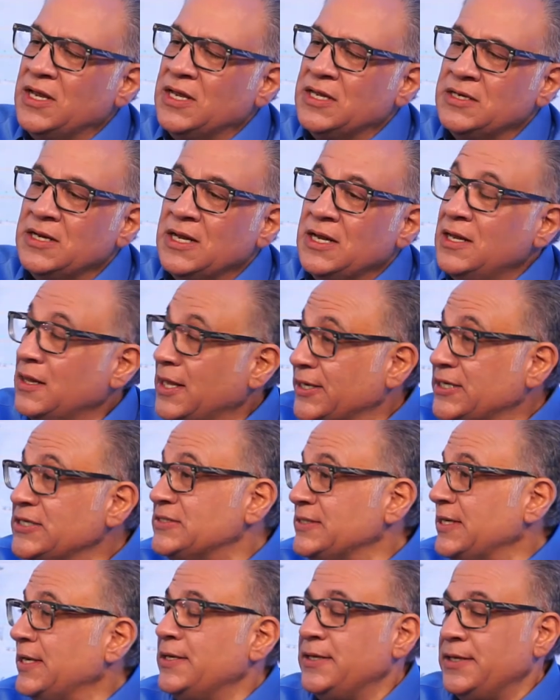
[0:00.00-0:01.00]
And like you
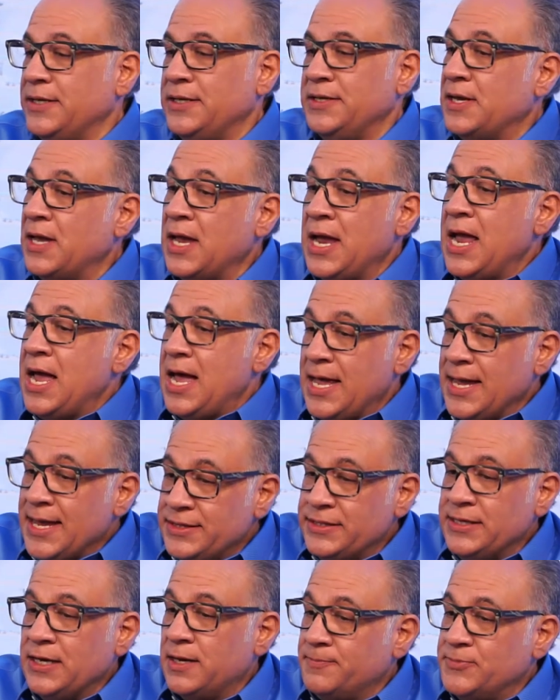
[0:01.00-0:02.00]
said, it, I
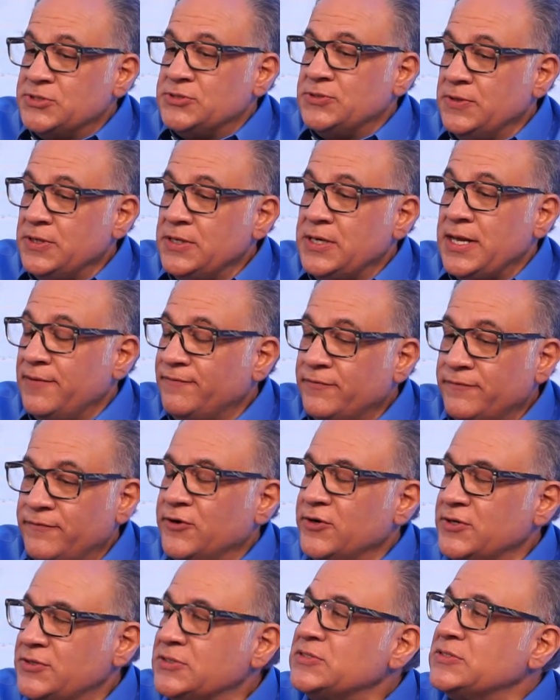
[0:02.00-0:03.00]
had the opportunity to have a
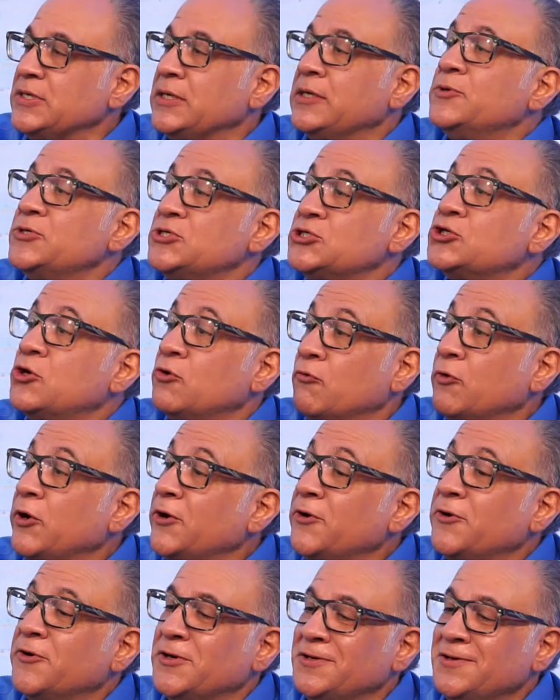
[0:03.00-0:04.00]
very distinguished
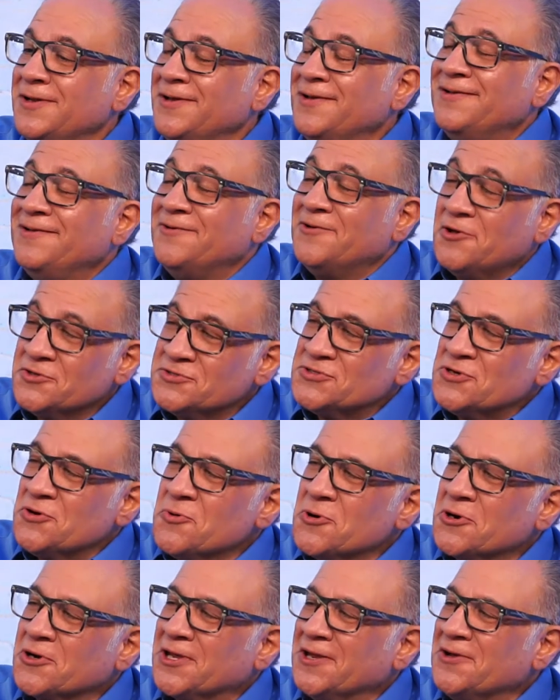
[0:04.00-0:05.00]
career and also
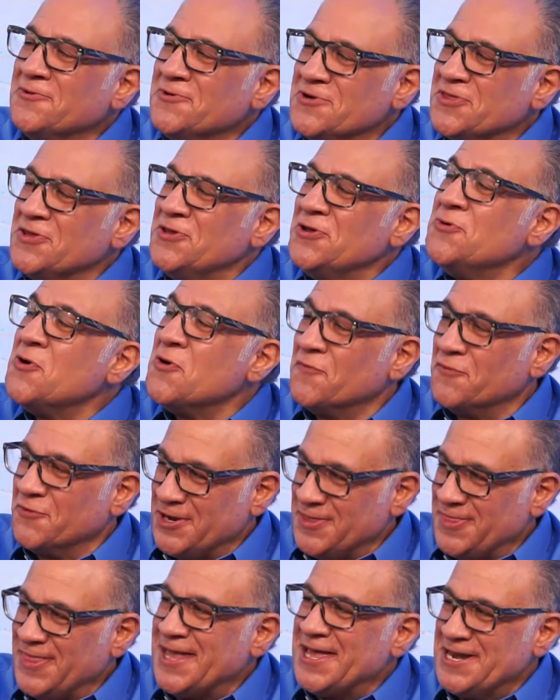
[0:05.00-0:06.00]
working with you over
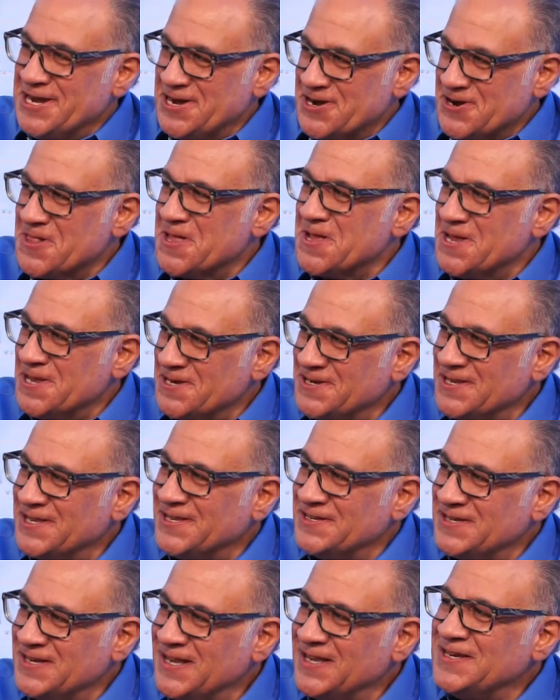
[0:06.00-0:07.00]
at that airline.
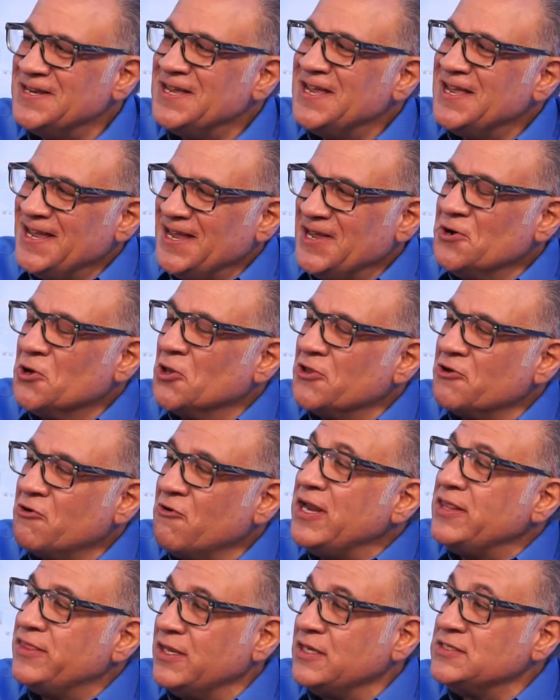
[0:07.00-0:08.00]
Wow. And, and all the
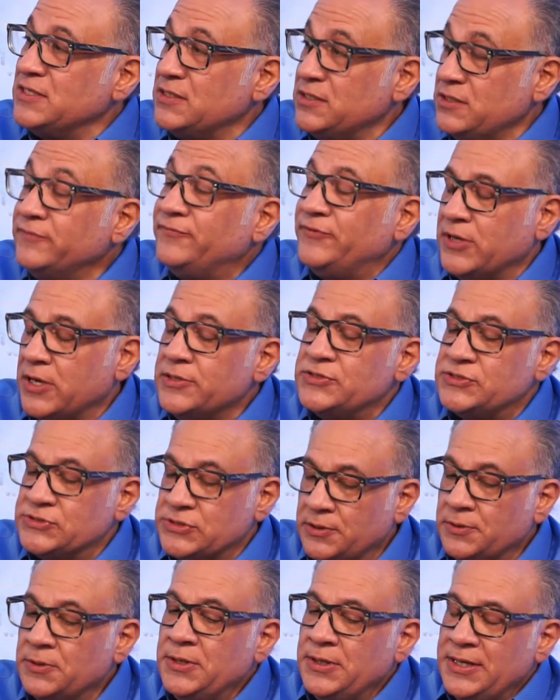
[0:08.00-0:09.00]
great things that you've done.
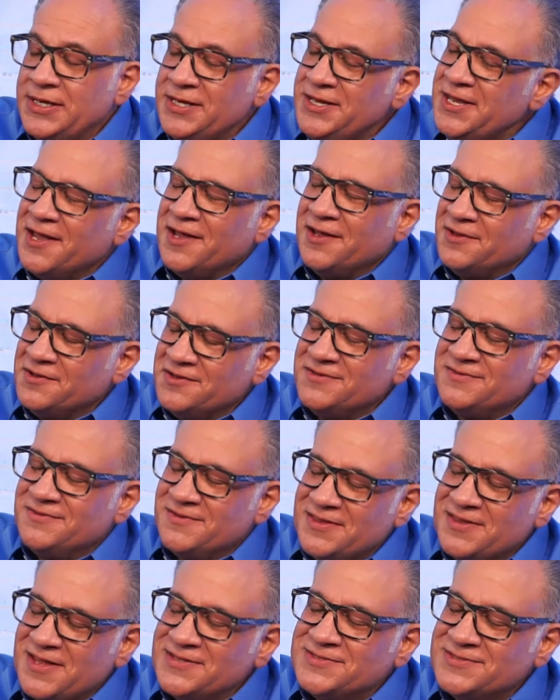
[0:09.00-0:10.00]
So, yeah,
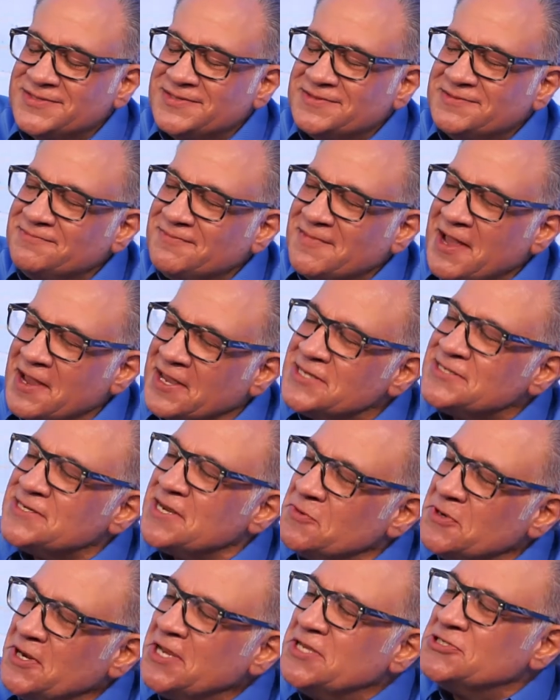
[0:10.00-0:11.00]
that's, I guess I
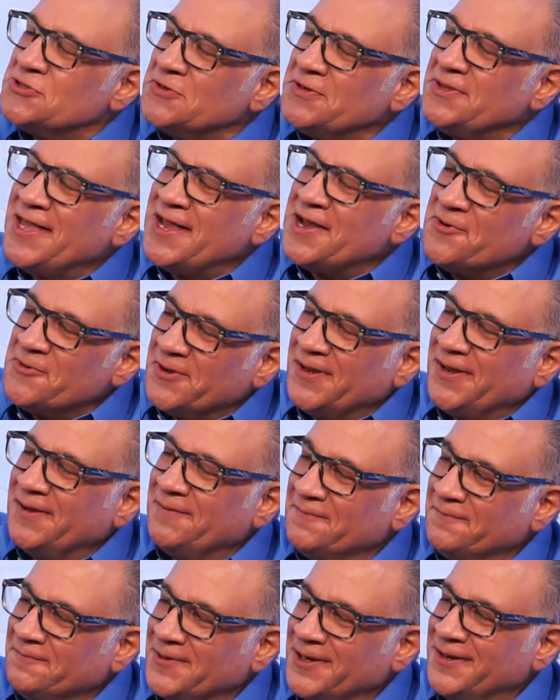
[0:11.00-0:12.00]
would answer it that way.
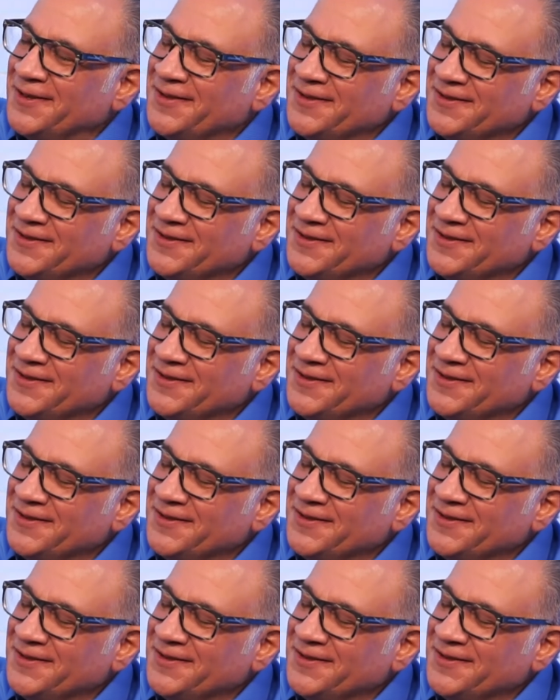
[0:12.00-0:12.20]
Mike.